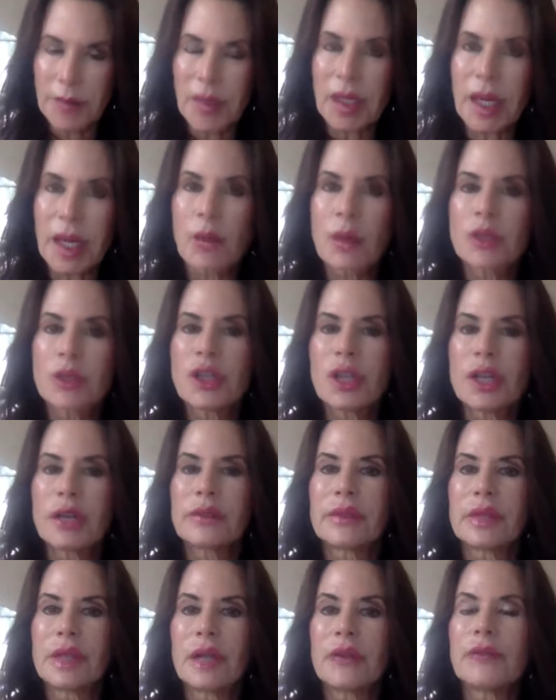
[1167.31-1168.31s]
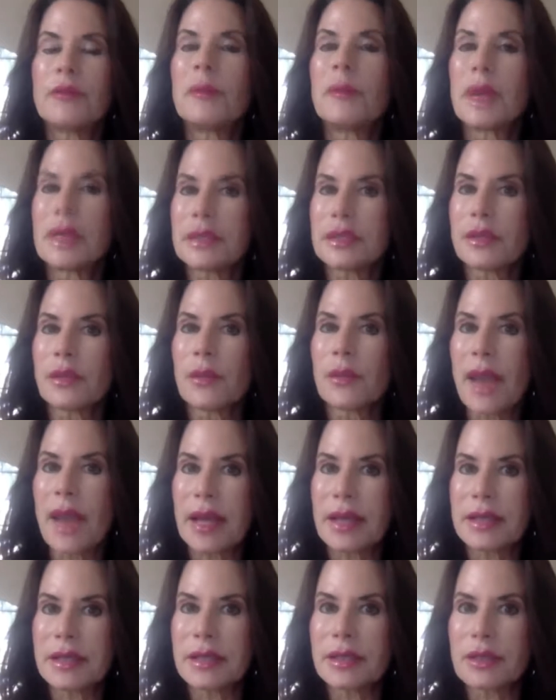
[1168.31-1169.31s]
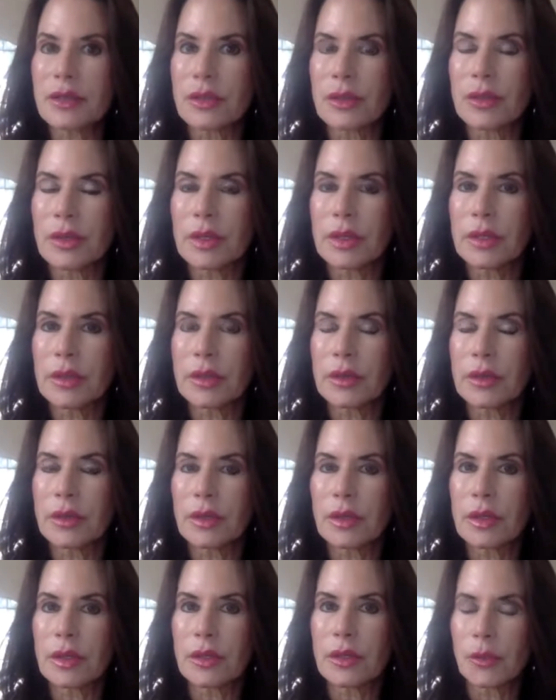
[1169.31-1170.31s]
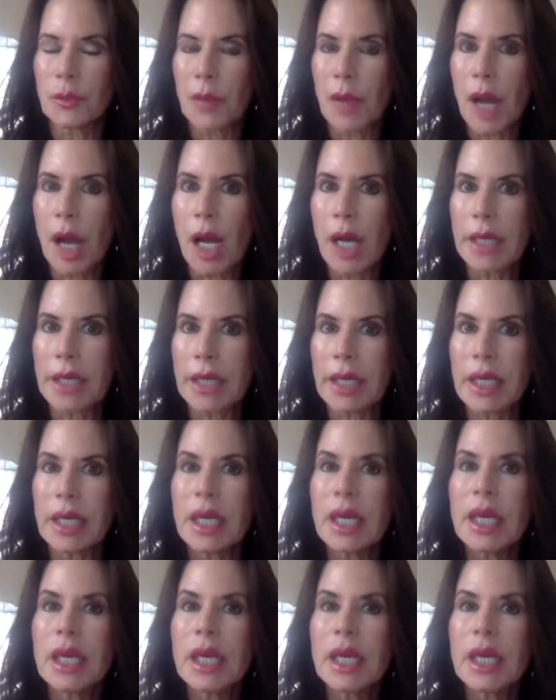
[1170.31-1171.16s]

And I want you to have enough muscle mass in your body.